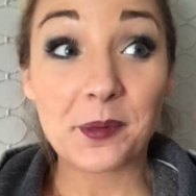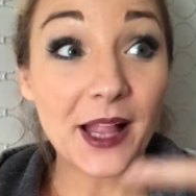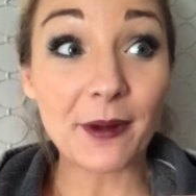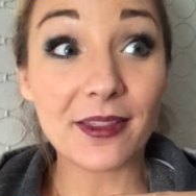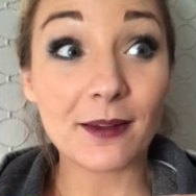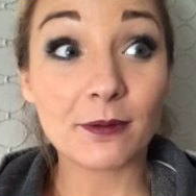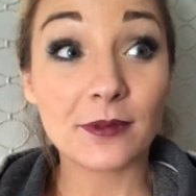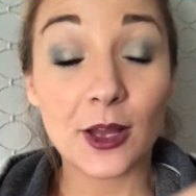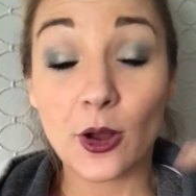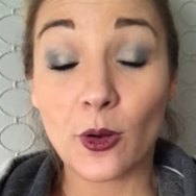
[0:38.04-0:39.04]
Play with them.
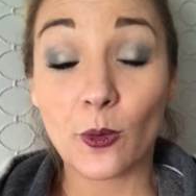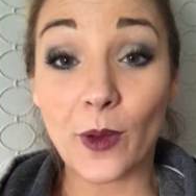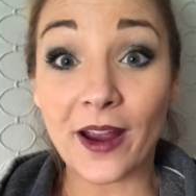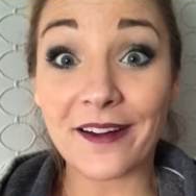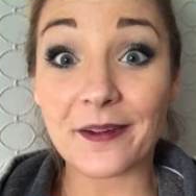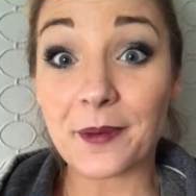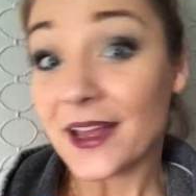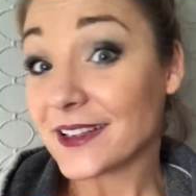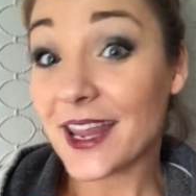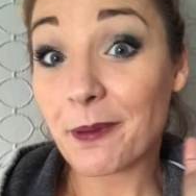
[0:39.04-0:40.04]
Wear them.
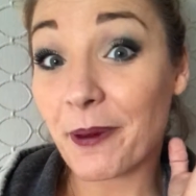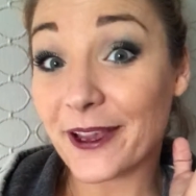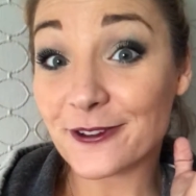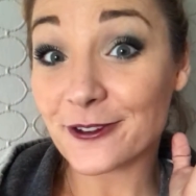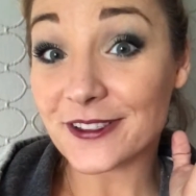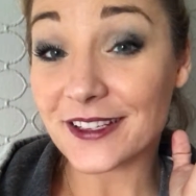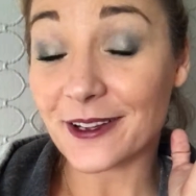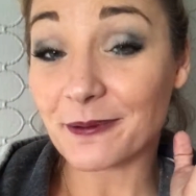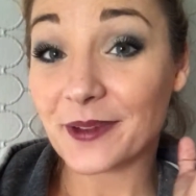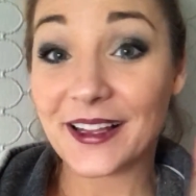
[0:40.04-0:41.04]
Take pictures in
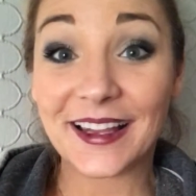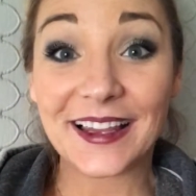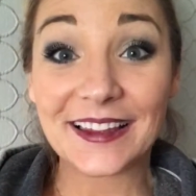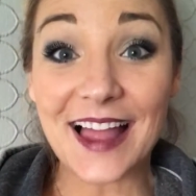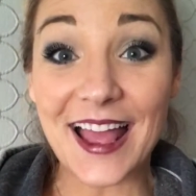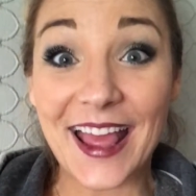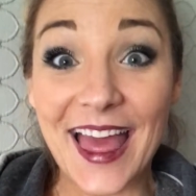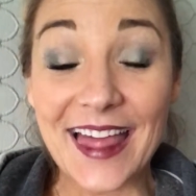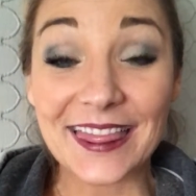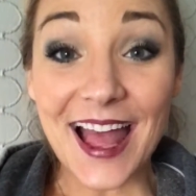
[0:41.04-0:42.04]
them. Like,
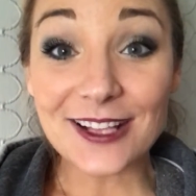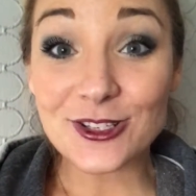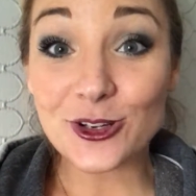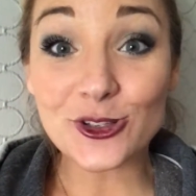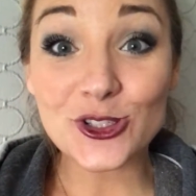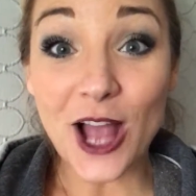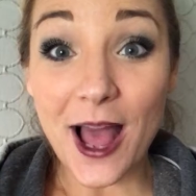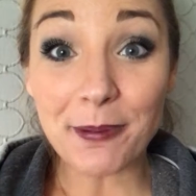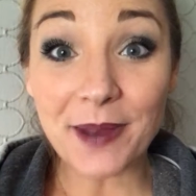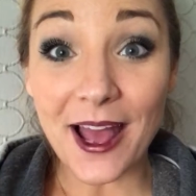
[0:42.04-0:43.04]
that's your
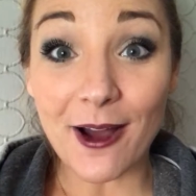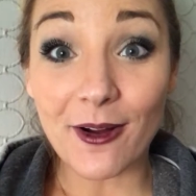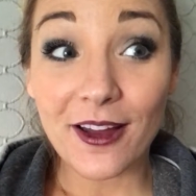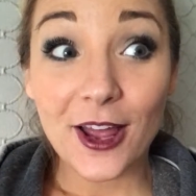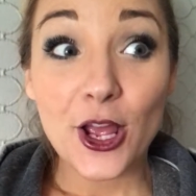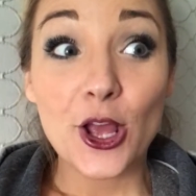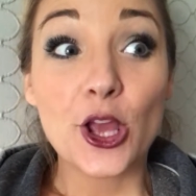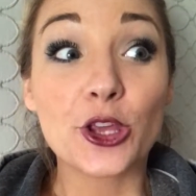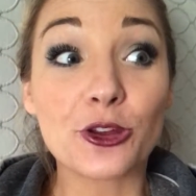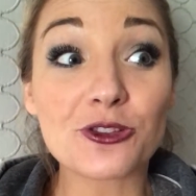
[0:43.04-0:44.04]
job now.
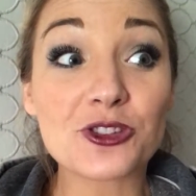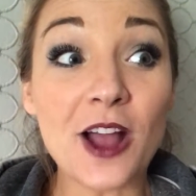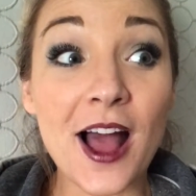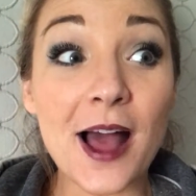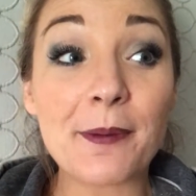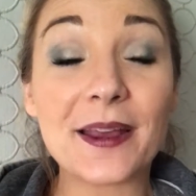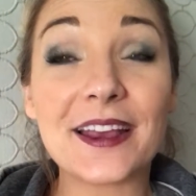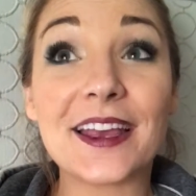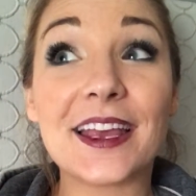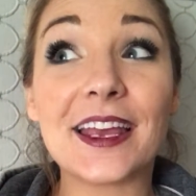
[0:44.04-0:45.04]
Your job
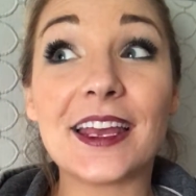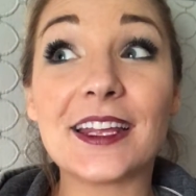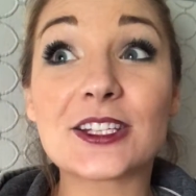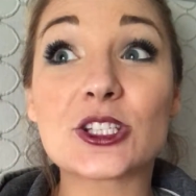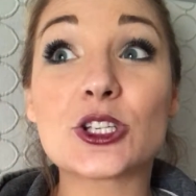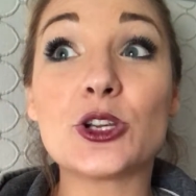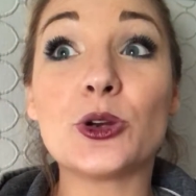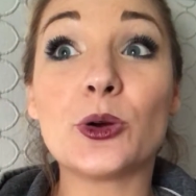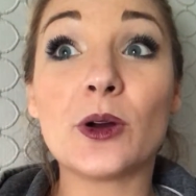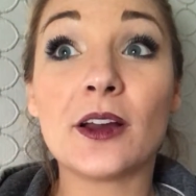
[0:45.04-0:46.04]
is
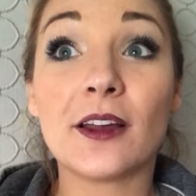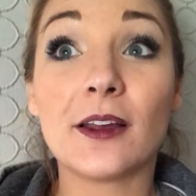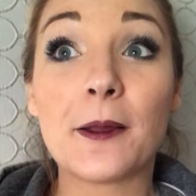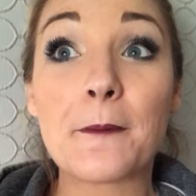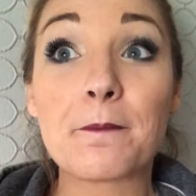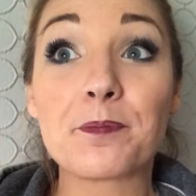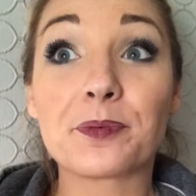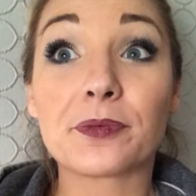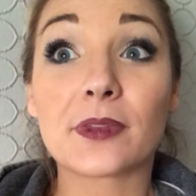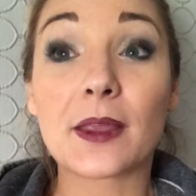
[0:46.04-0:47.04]
to
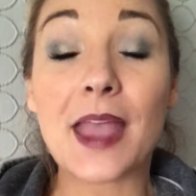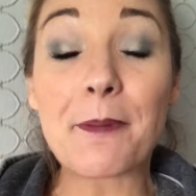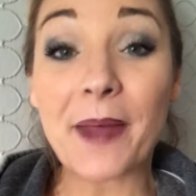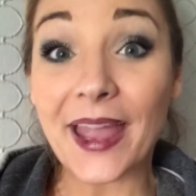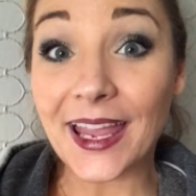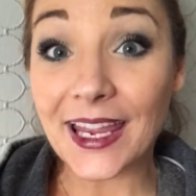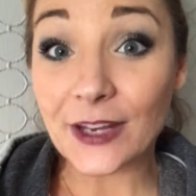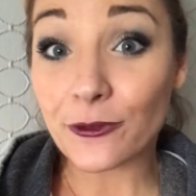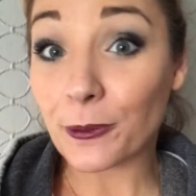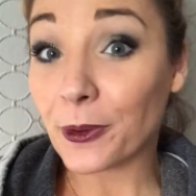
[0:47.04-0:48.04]
get
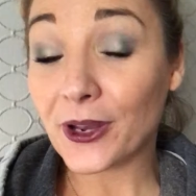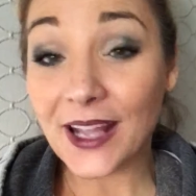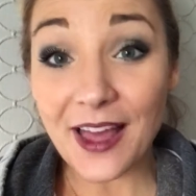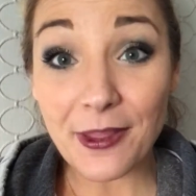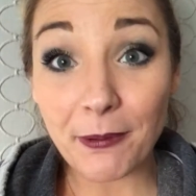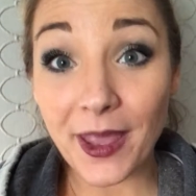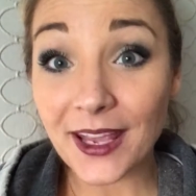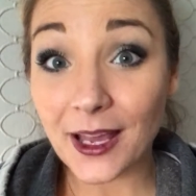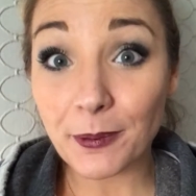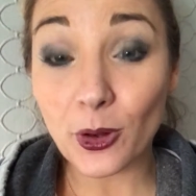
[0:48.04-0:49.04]
paid for putting on the
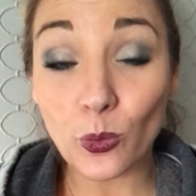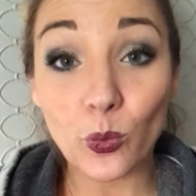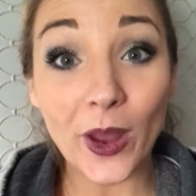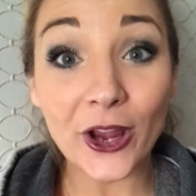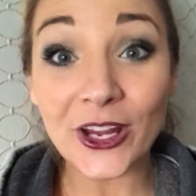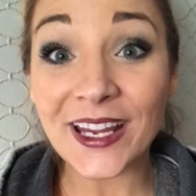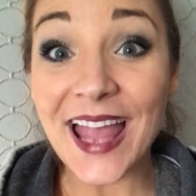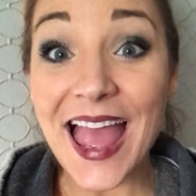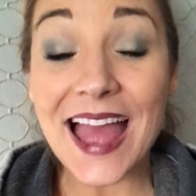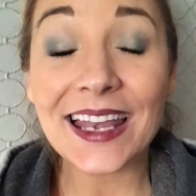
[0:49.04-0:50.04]
makeup you're
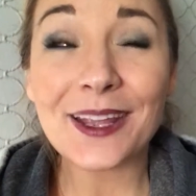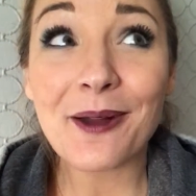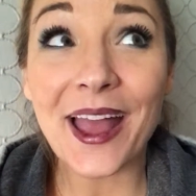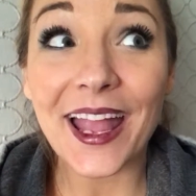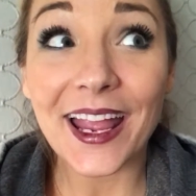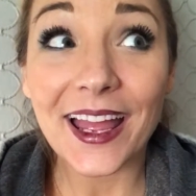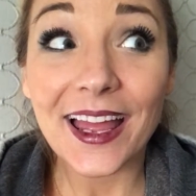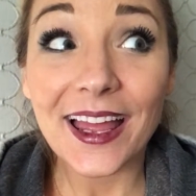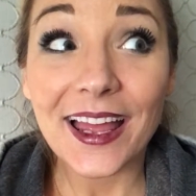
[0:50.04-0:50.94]
wearing anyway.